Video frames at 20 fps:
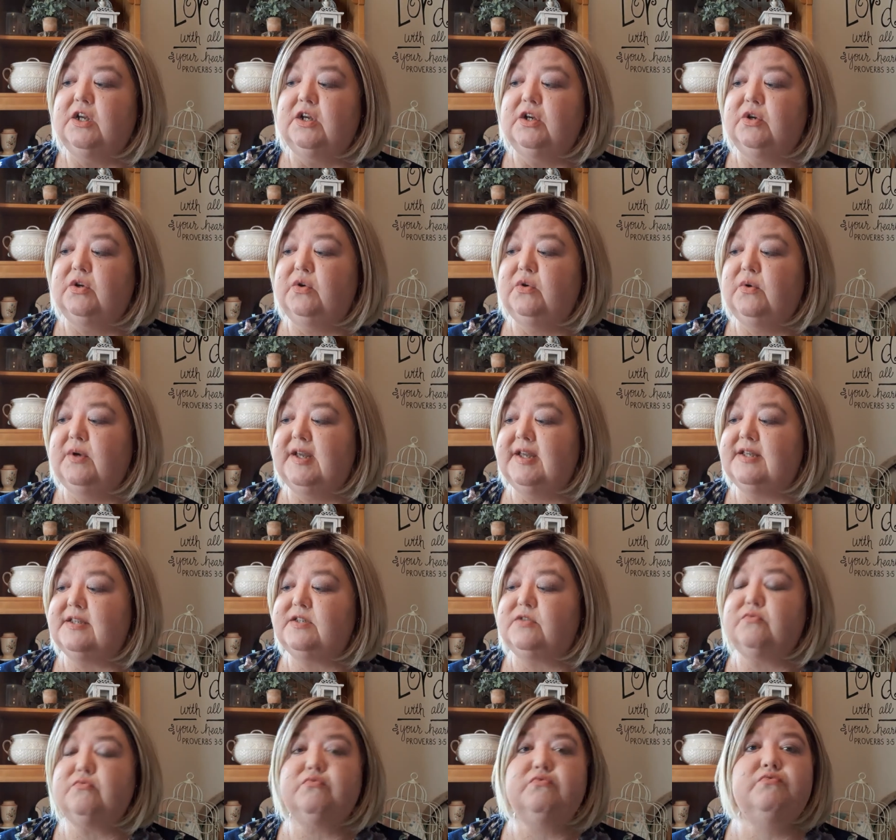who
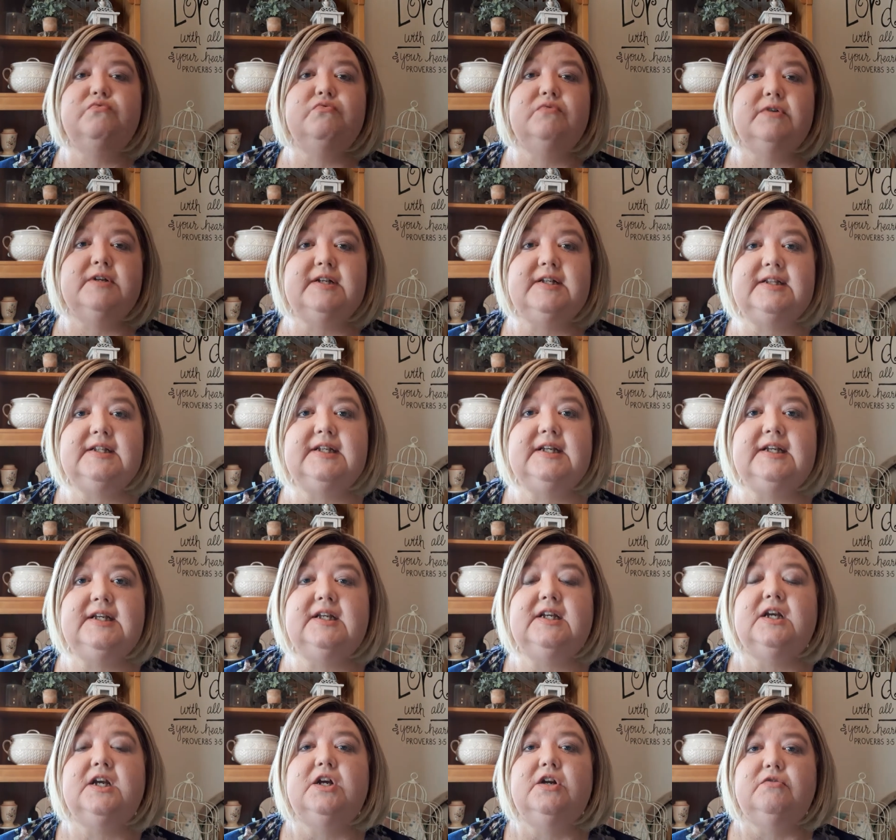has
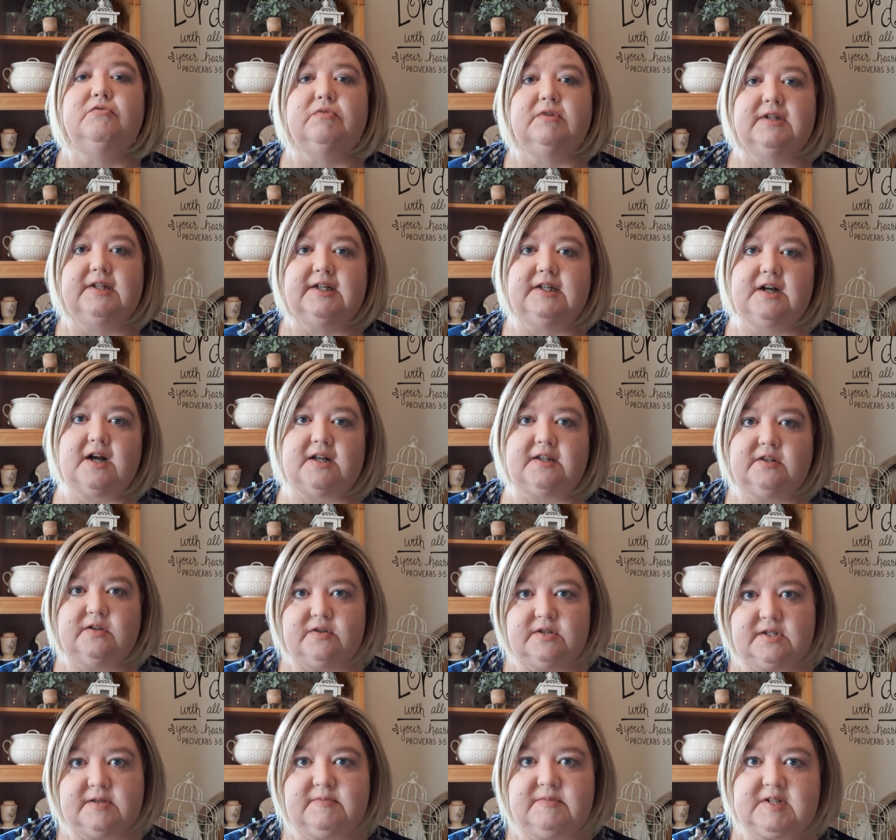really, really gone
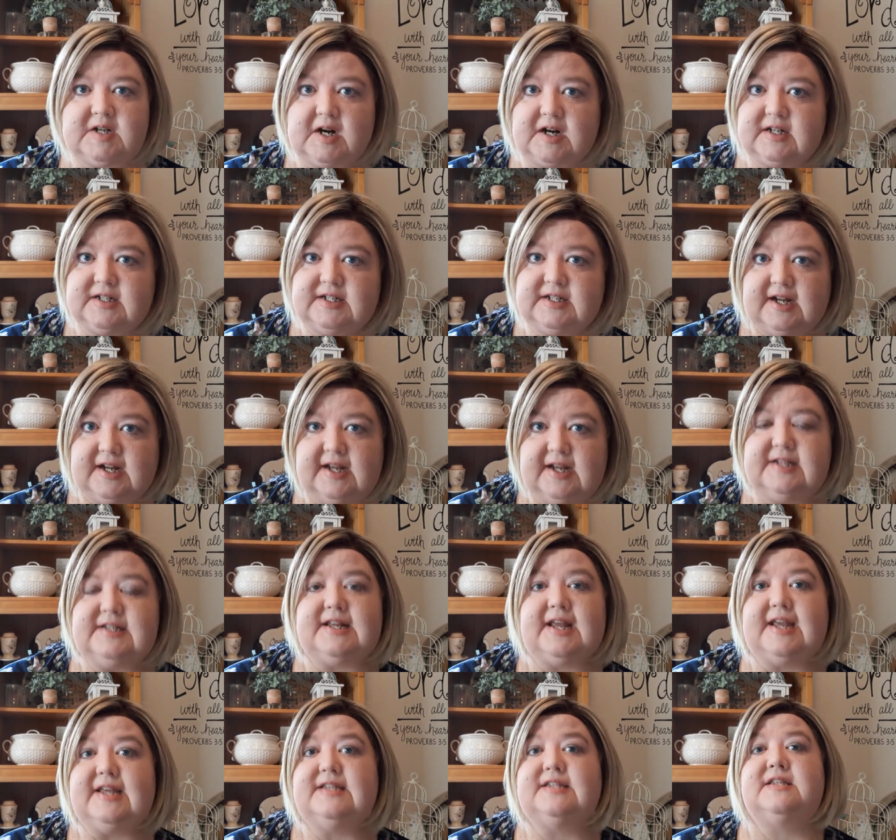through some dark
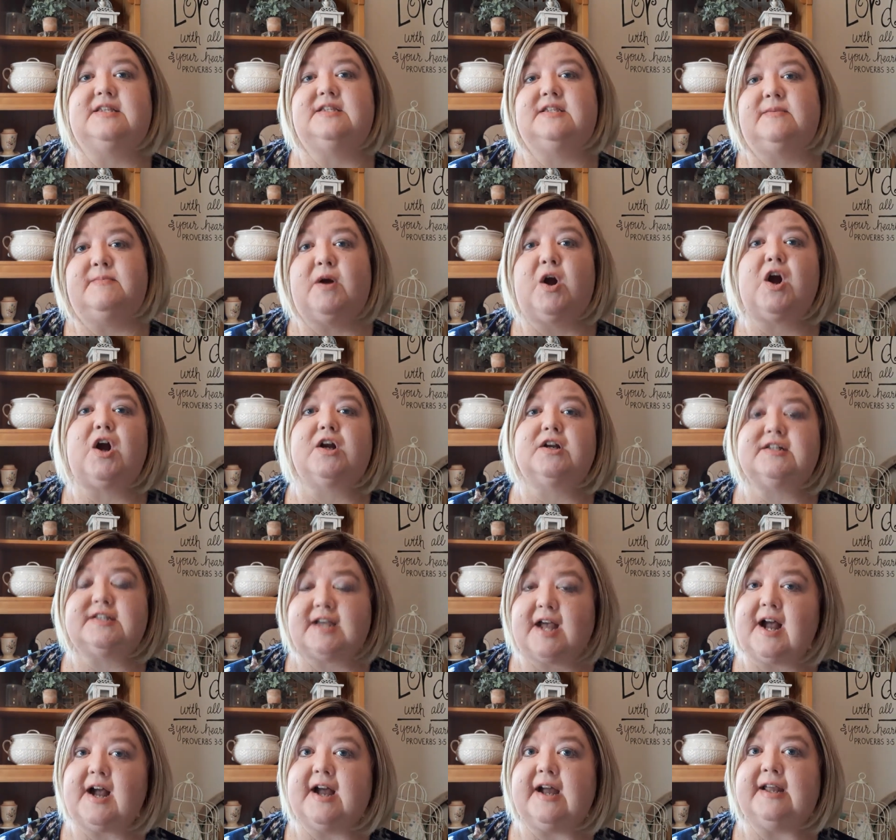days and some hard
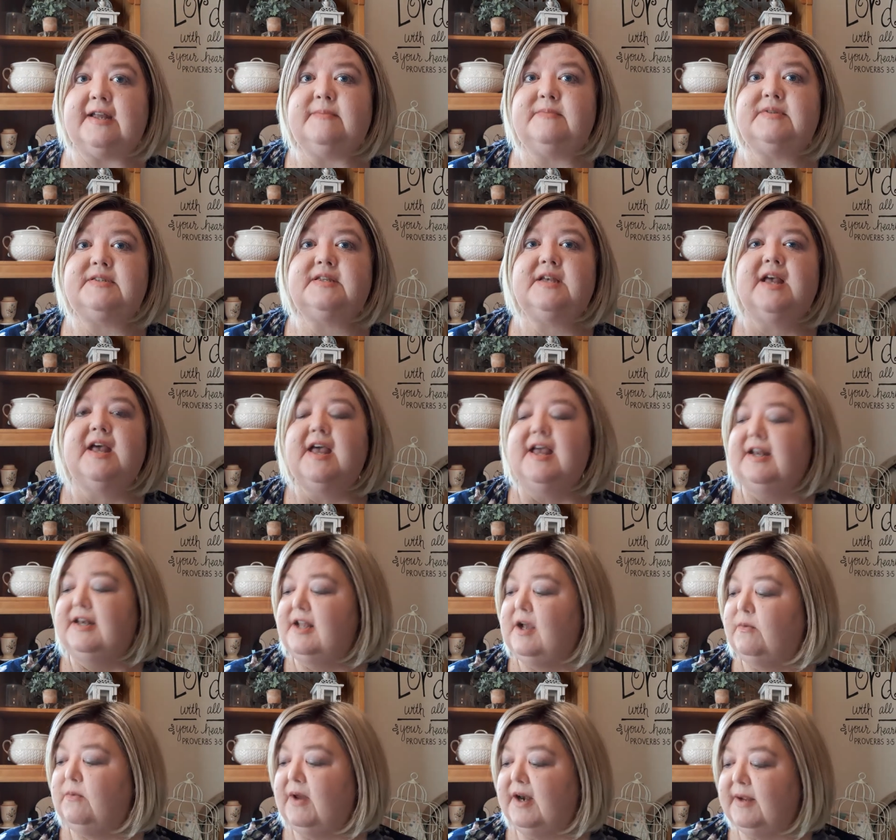times.
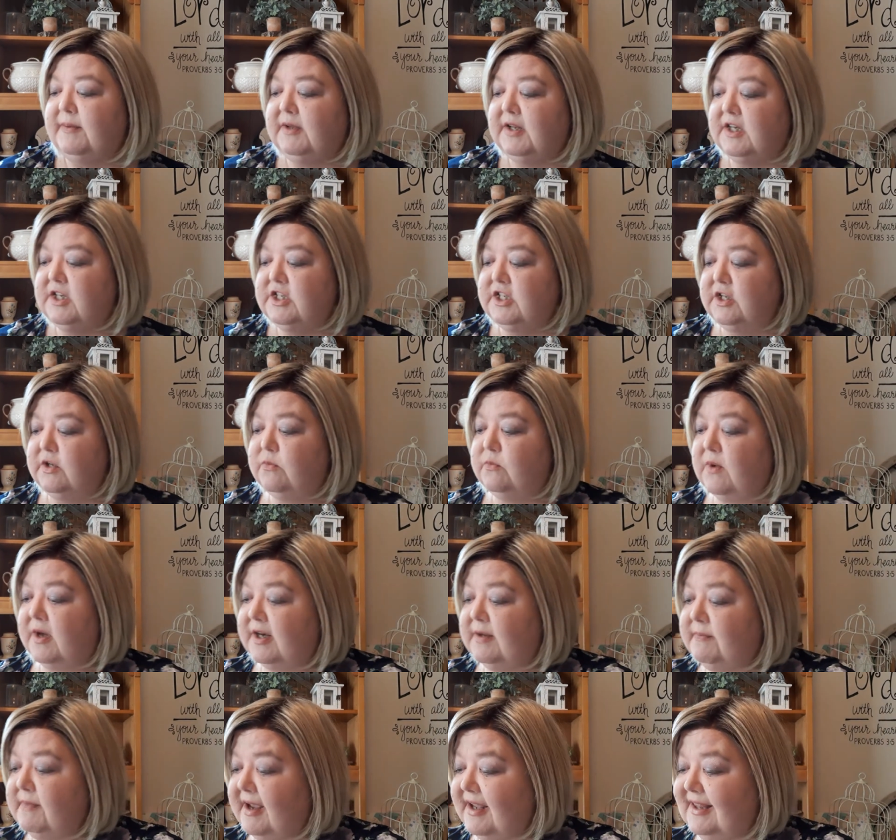Now, what I'm going to do, one
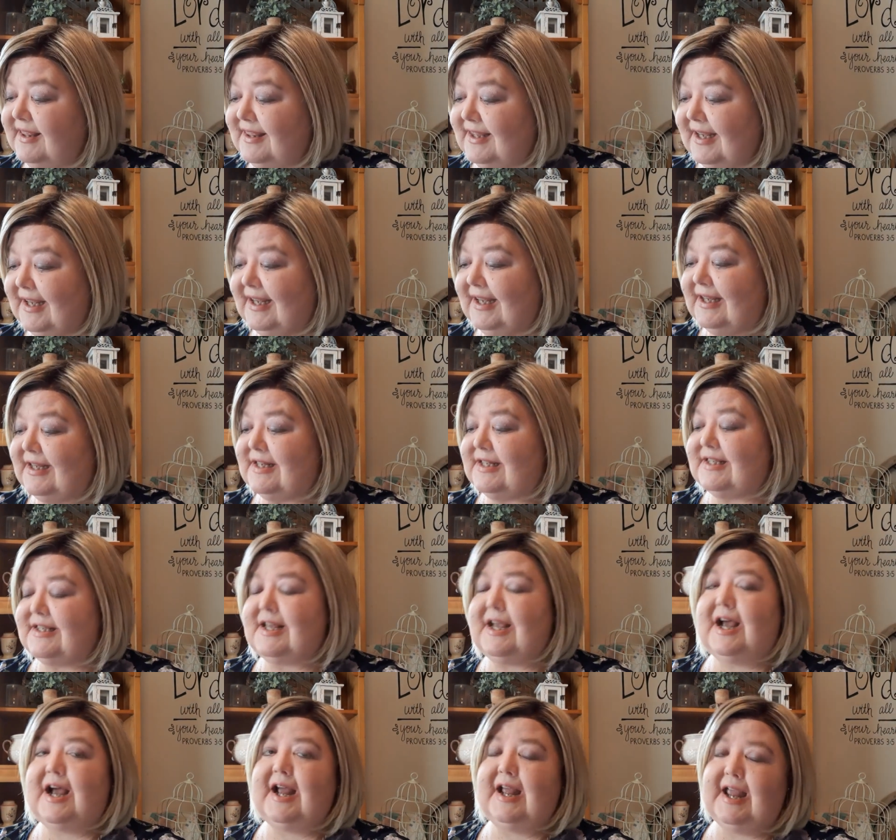of my things
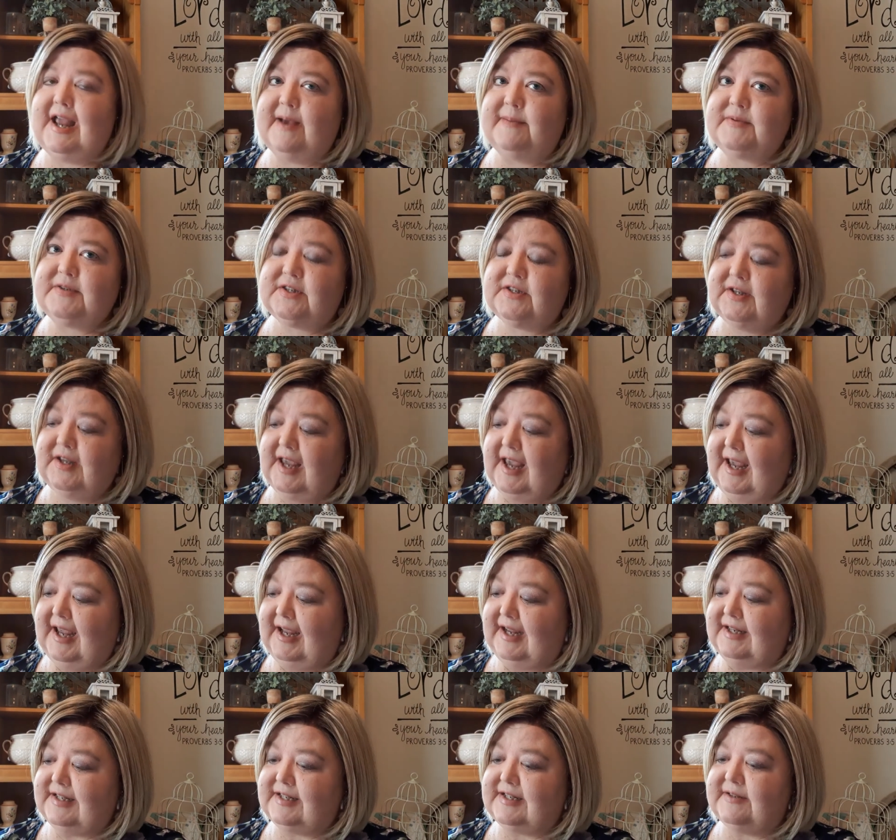I absolutely
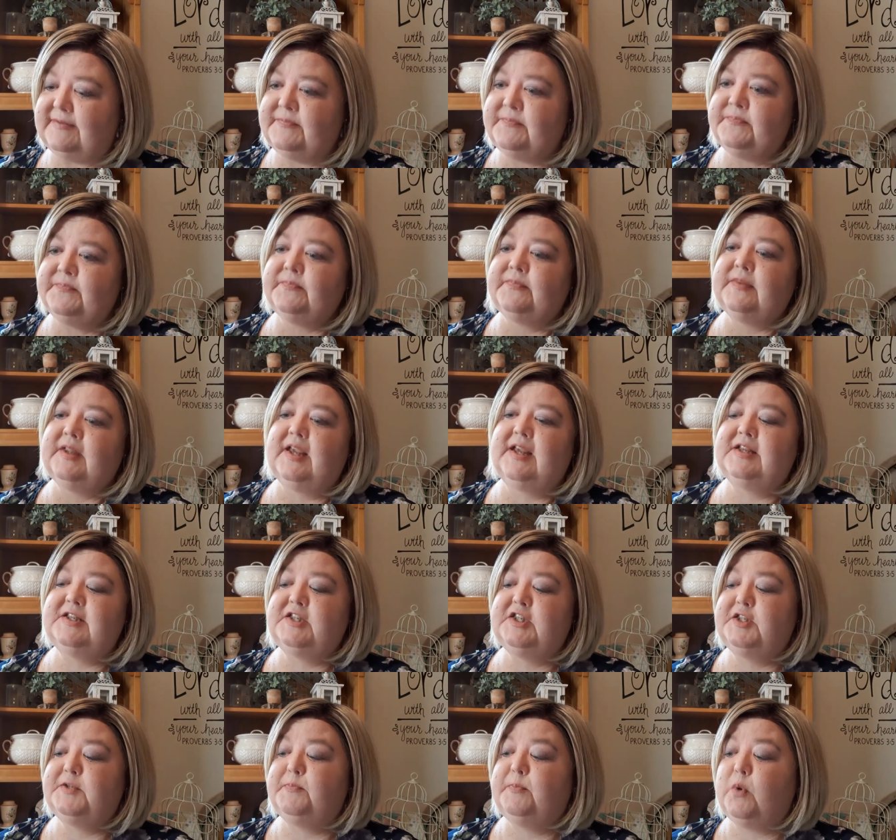hate is
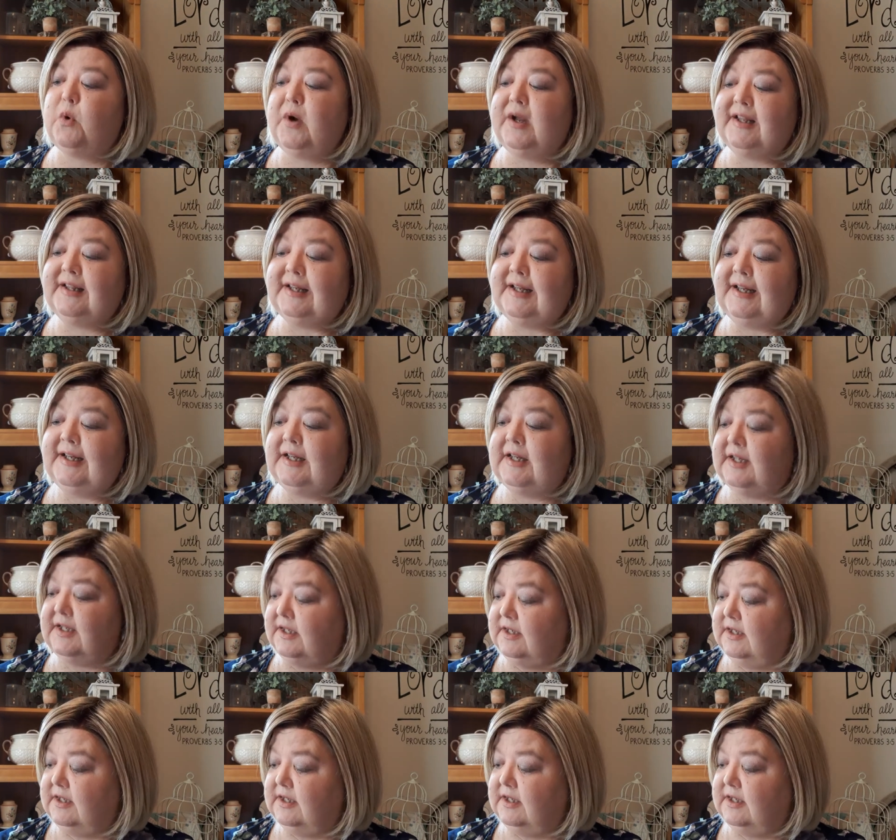spoiling